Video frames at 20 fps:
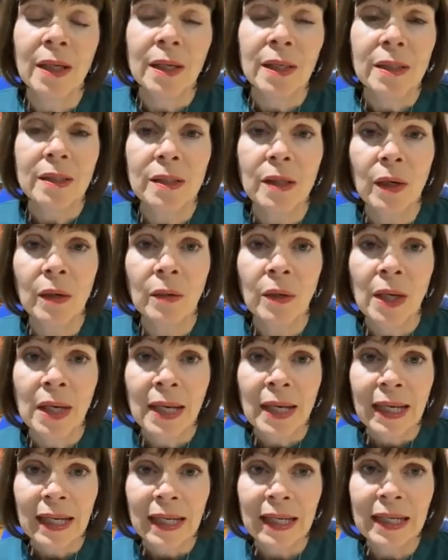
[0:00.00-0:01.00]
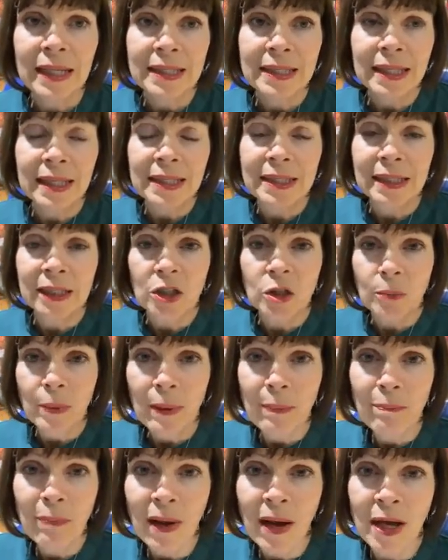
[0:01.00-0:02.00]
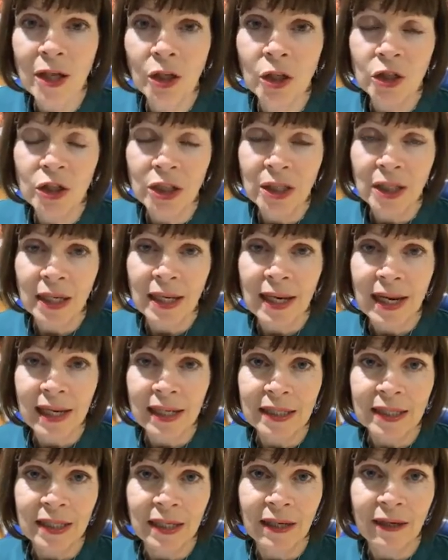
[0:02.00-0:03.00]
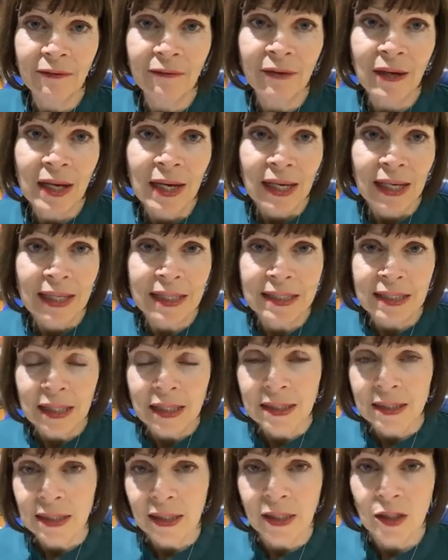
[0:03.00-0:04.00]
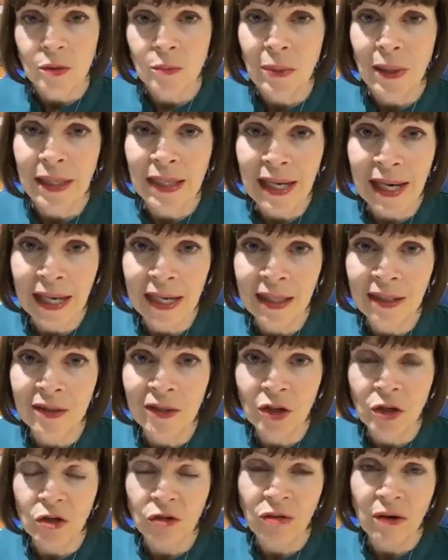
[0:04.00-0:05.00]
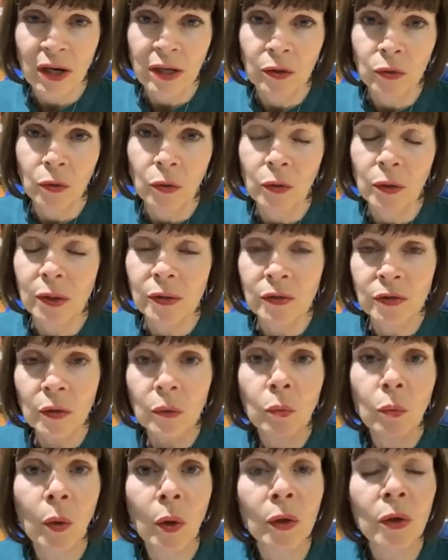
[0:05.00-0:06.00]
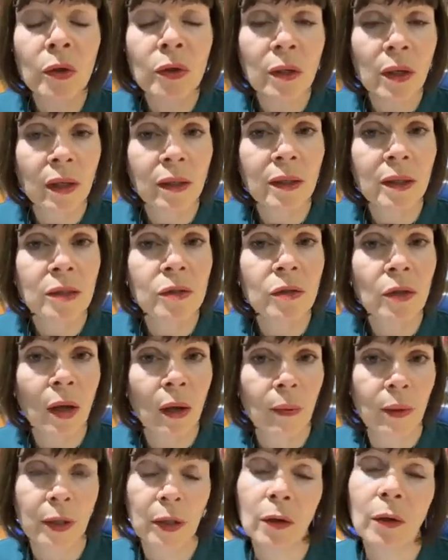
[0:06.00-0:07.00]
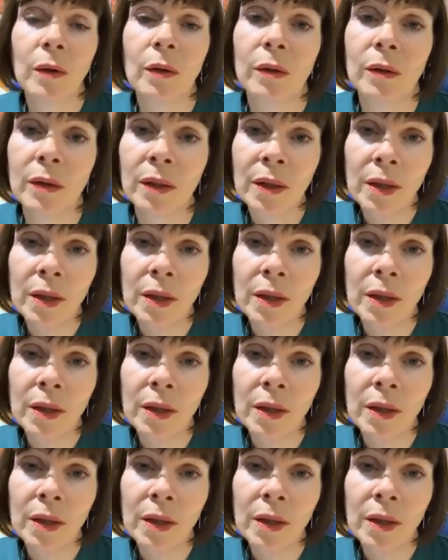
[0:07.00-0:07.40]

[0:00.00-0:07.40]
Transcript: So it's considered to be biologically active. It's considered to be an endocrine organ. So what on earth is going on?